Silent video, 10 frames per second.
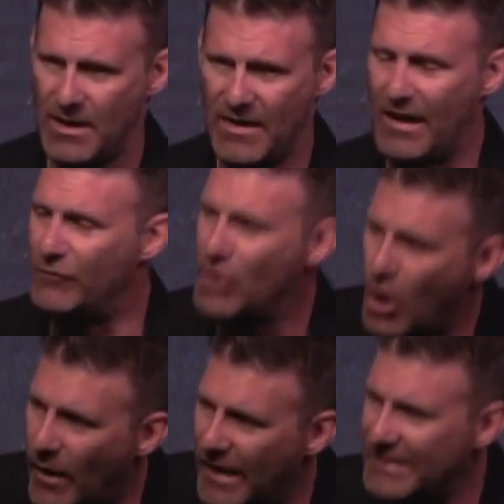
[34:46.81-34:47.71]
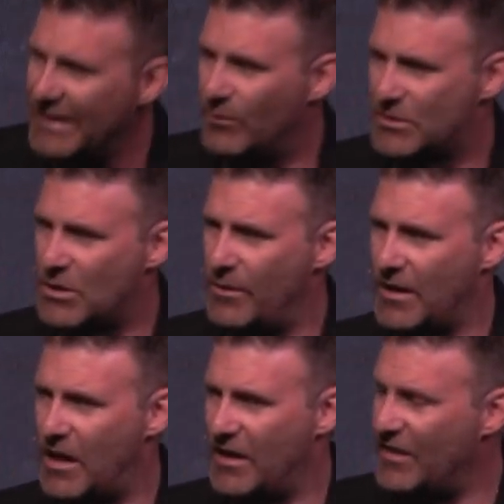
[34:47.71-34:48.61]
And they have no idea what's
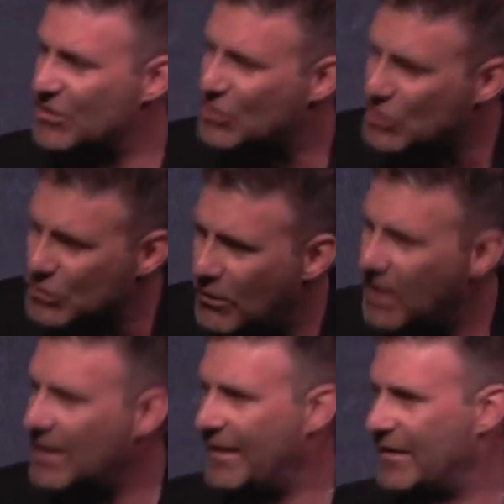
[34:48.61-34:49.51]
going on. And they're struggling.